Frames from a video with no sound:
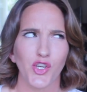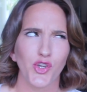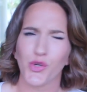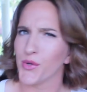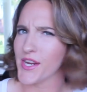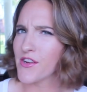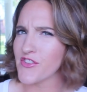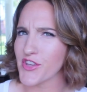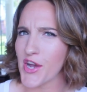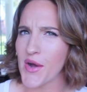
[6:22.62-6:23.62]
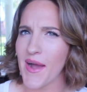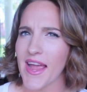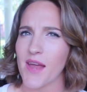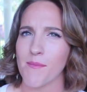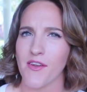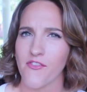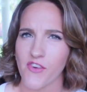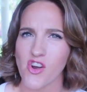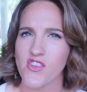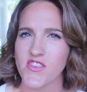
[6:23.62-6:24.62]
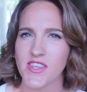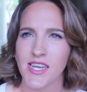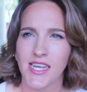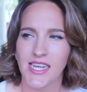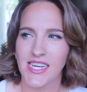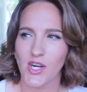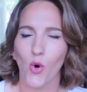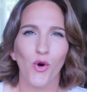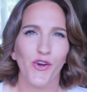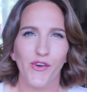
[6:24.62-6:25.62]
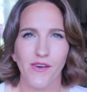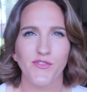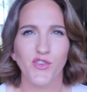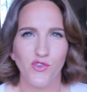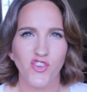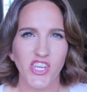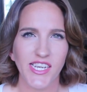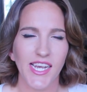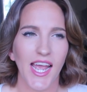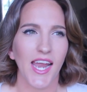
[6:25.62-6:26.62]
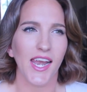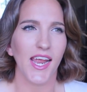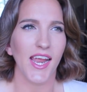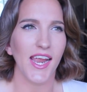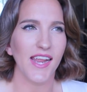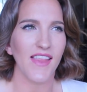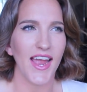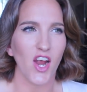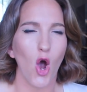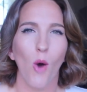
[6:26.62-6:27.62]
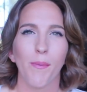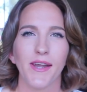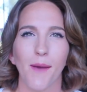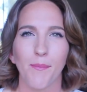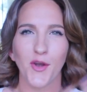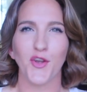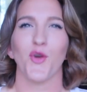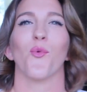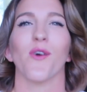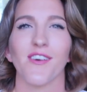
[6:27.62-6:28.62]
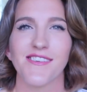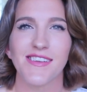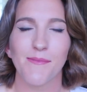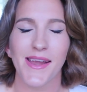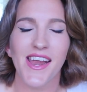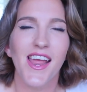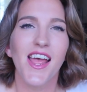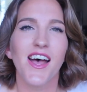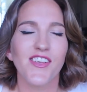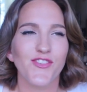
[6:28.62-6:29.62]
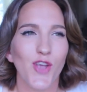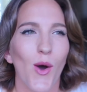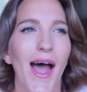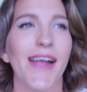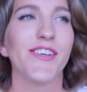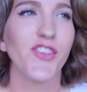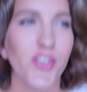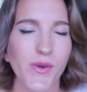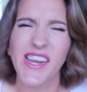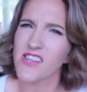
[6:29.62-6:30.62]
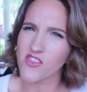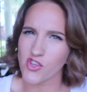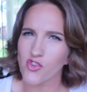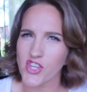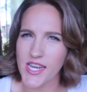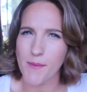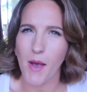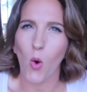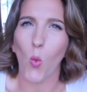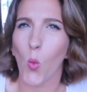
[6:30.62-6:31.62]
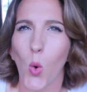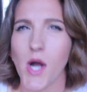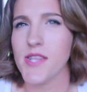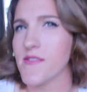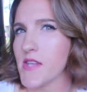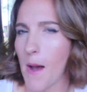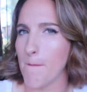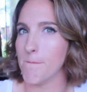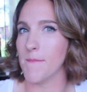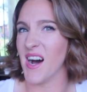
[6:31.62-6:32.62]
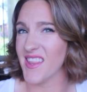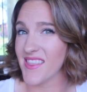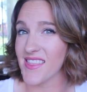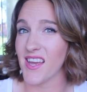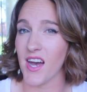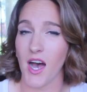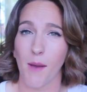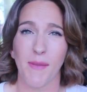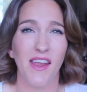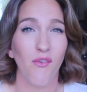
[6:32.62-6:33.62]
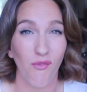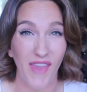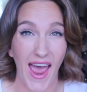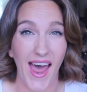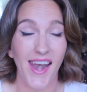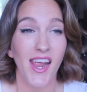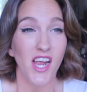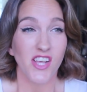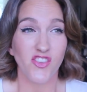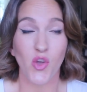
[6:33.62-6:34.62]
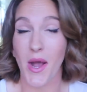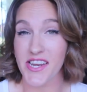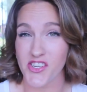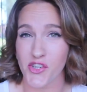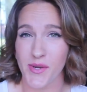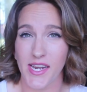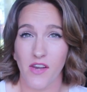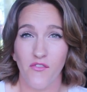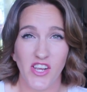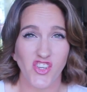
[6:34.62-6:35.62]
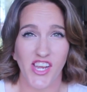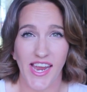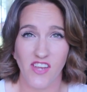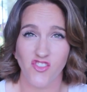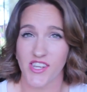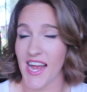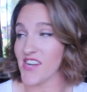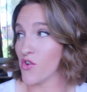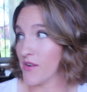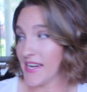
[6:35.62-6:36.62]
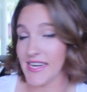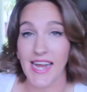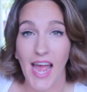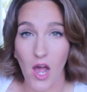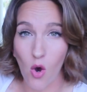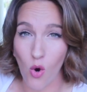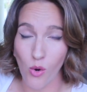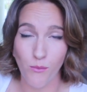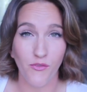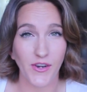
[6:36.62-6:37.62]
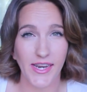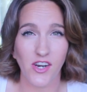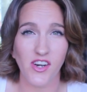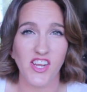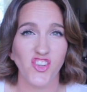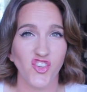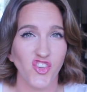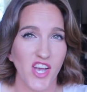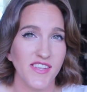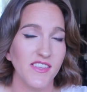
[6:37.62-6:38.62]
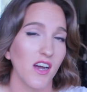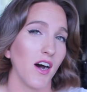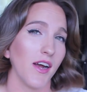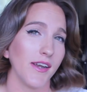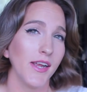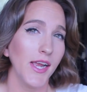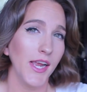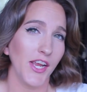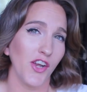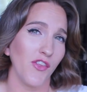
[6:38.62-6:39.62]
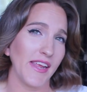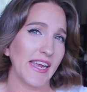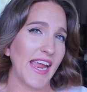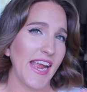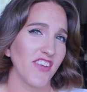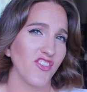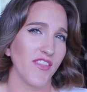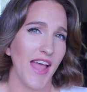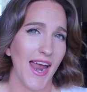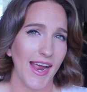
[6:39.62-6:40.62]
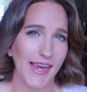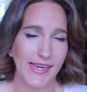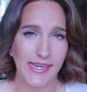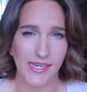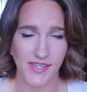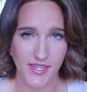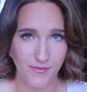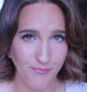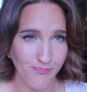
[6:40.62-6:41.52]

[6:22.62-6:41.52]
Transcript: two years ago, I had my first order of sushi and it like opened up a new world to me. So I do eat sushi about once a month, um, if that. So I do eat fish occasionally. I don't eat it at home for dinner. It's just on, you know, the occasion that I eat